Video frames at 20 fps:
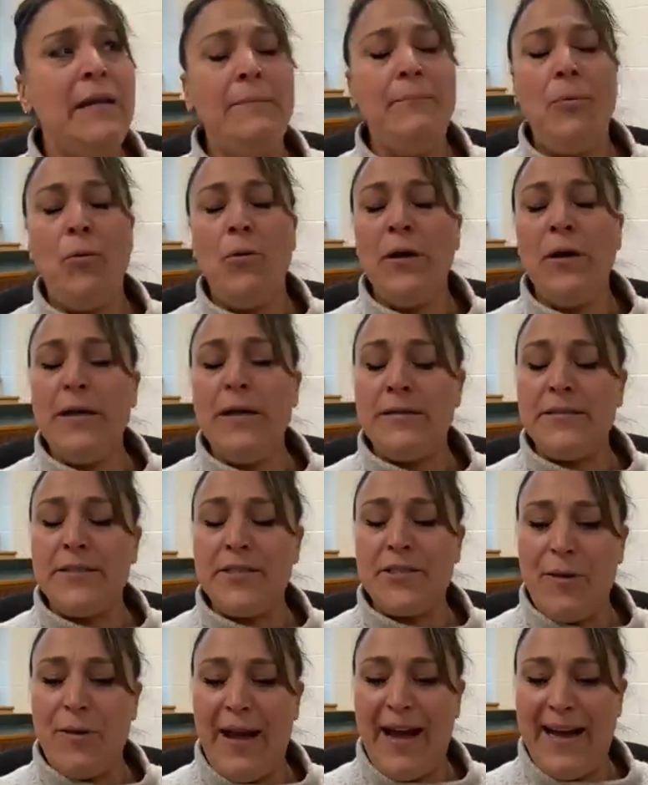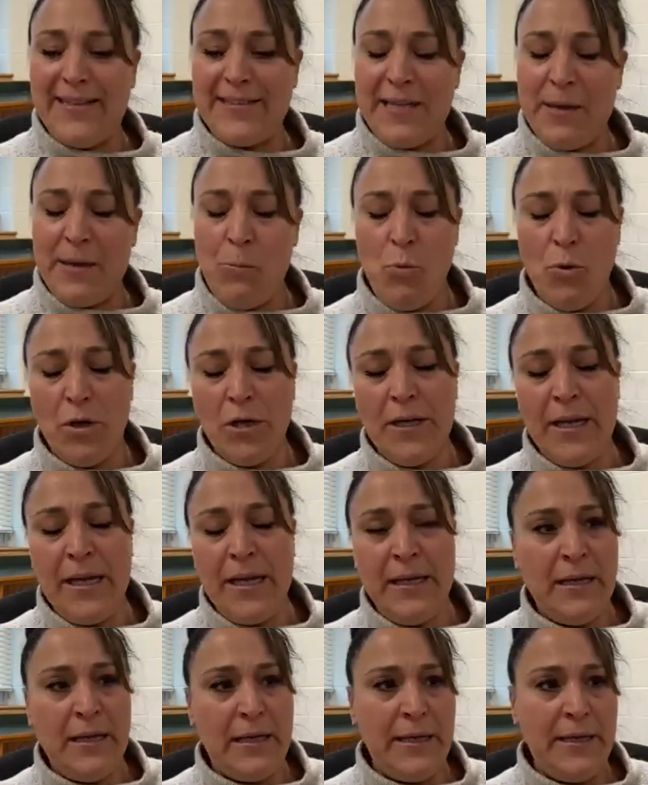important. So as I'm
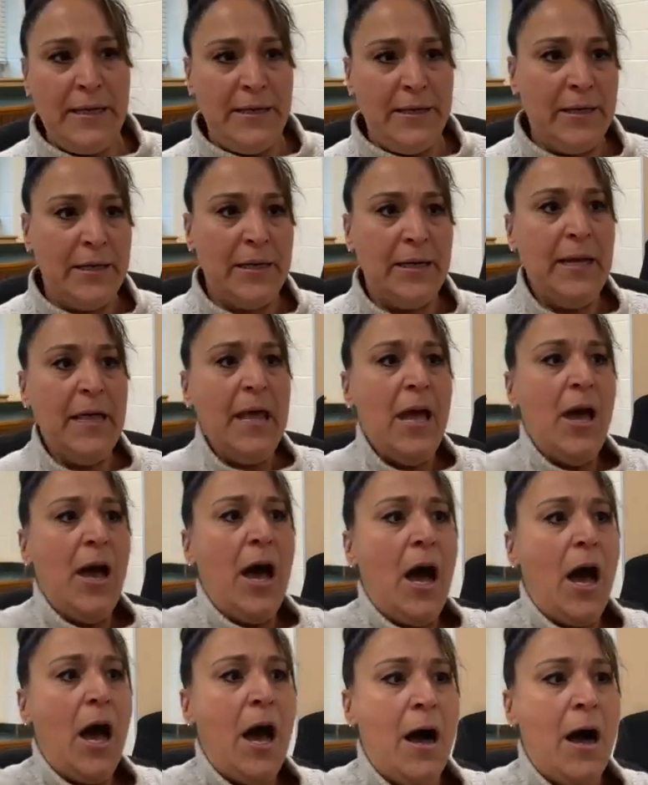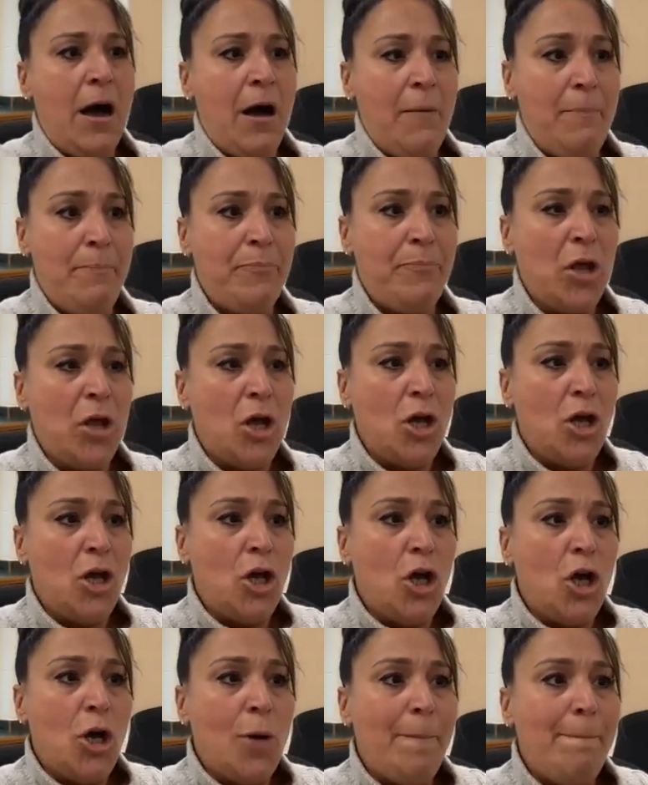working here, um,
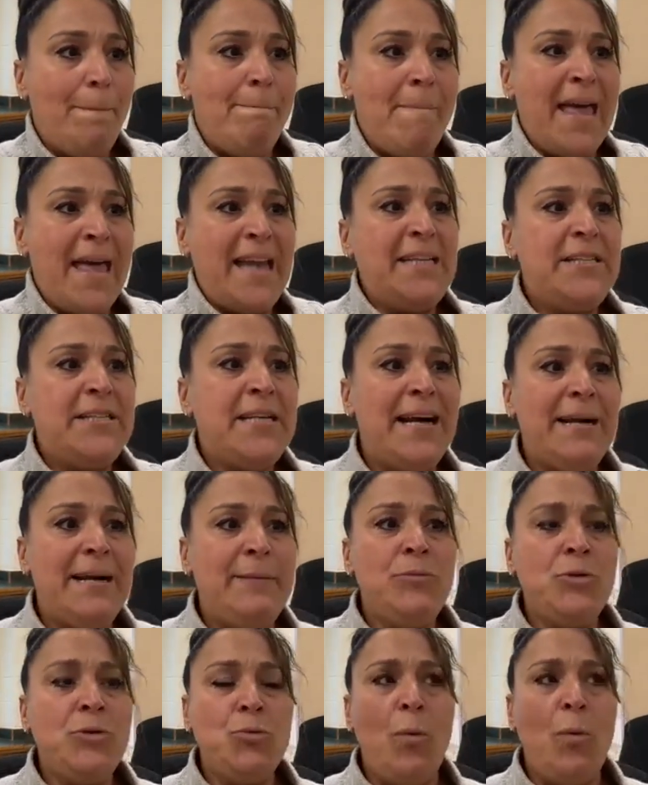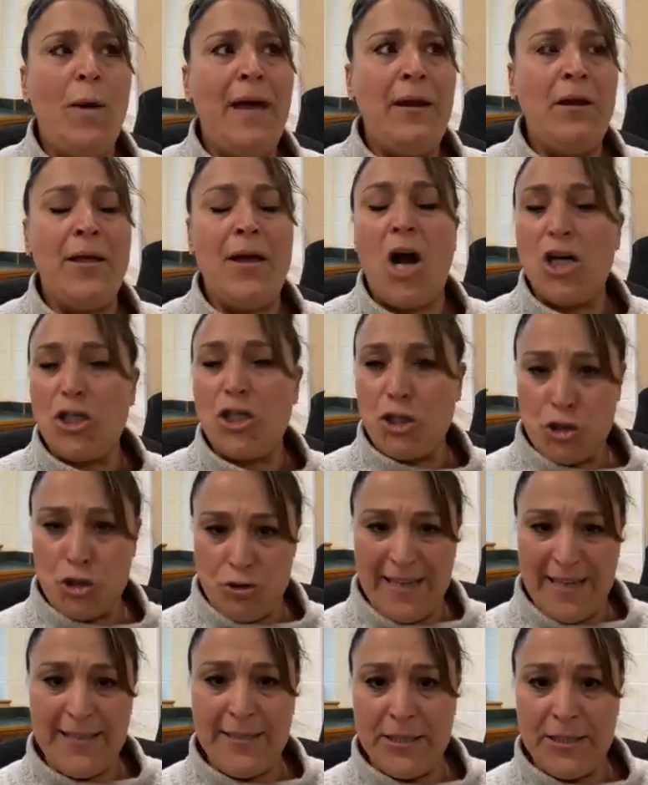many times when a
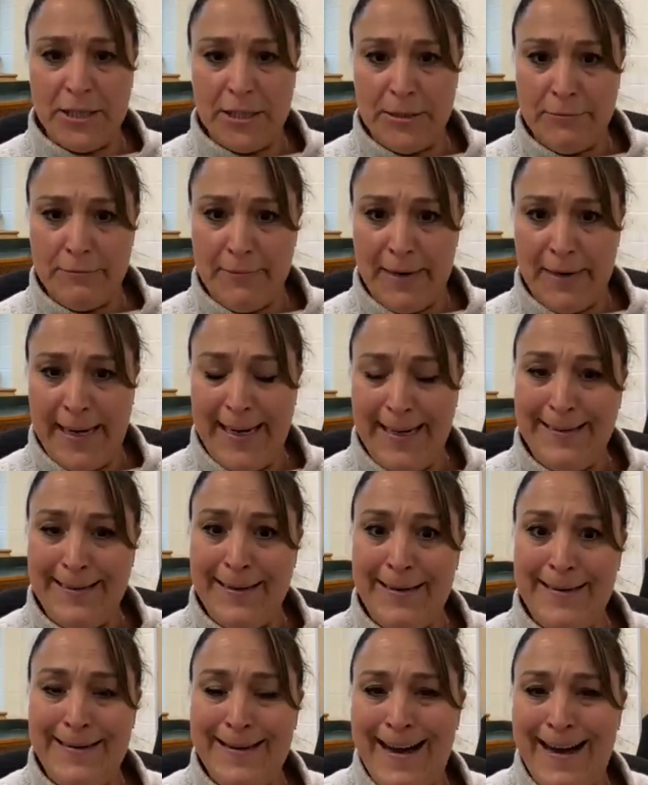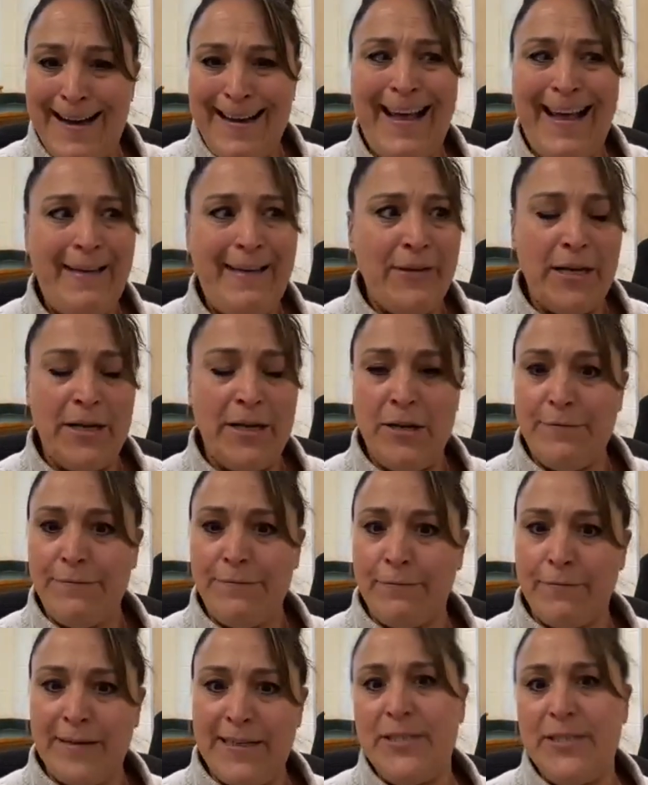stressor, right, not having enough
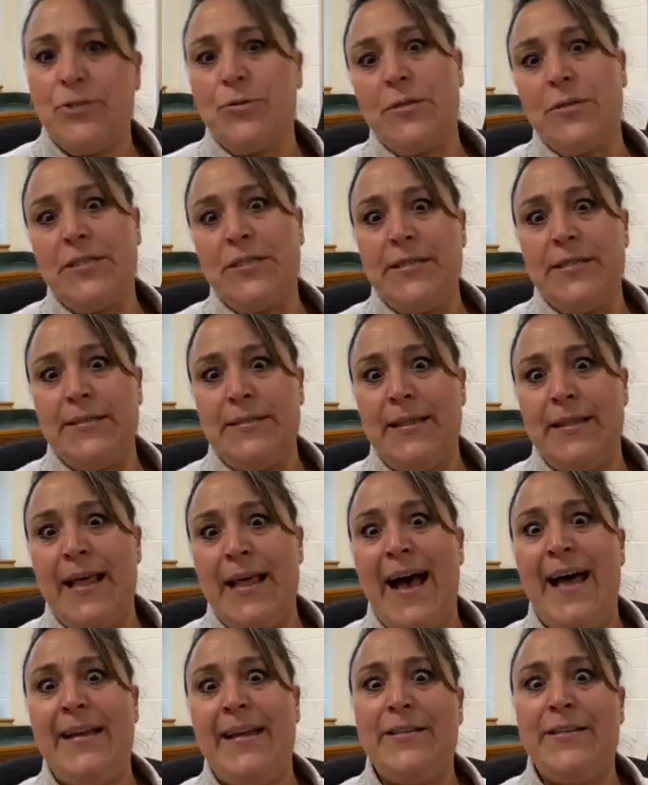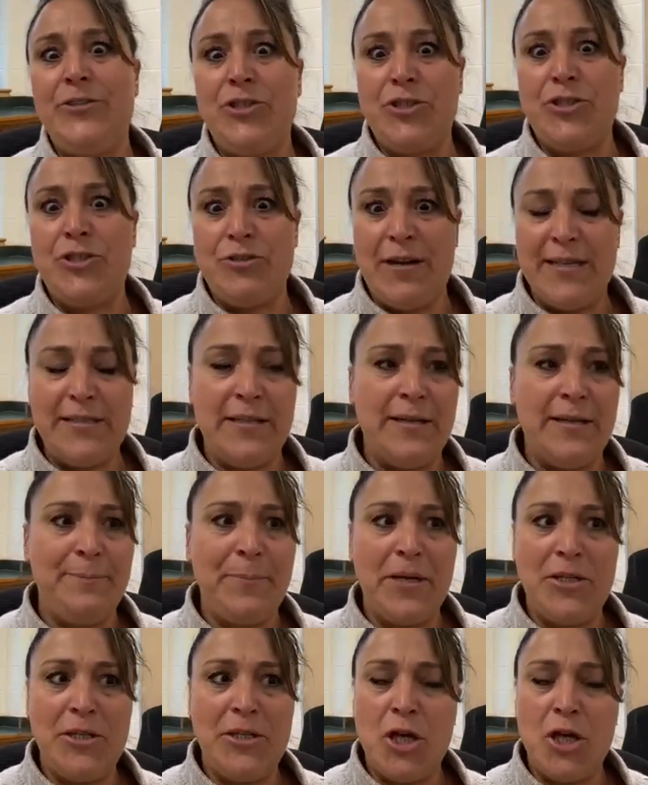resources, that is stress. And I'm
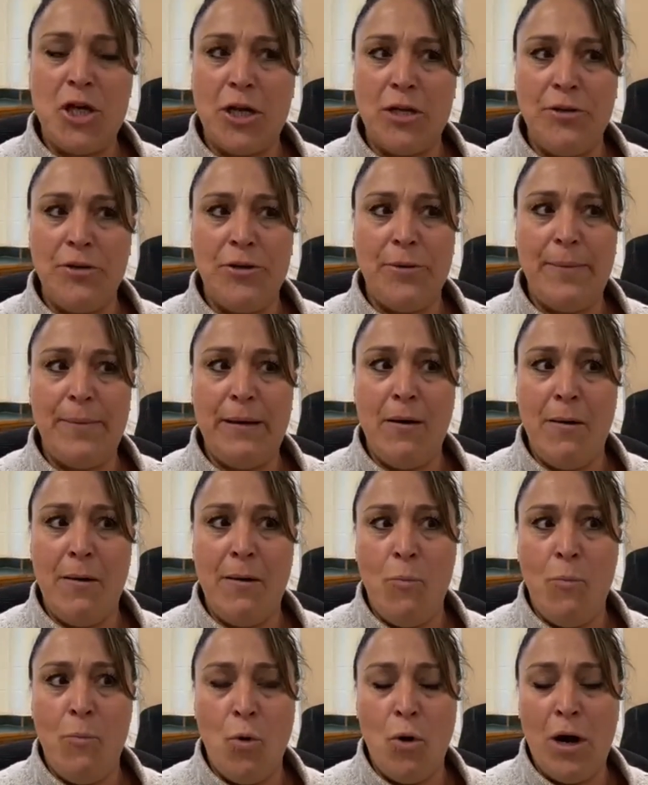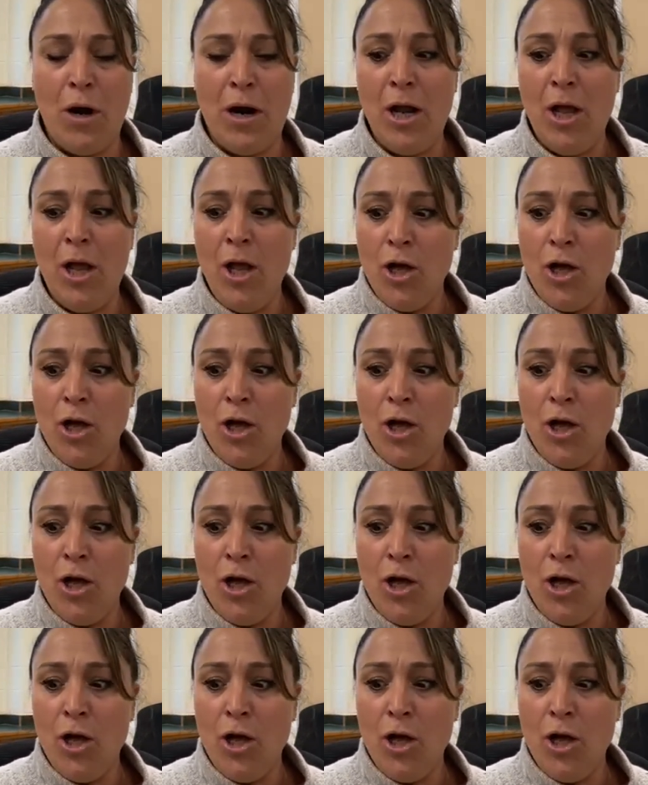going to talk a little more,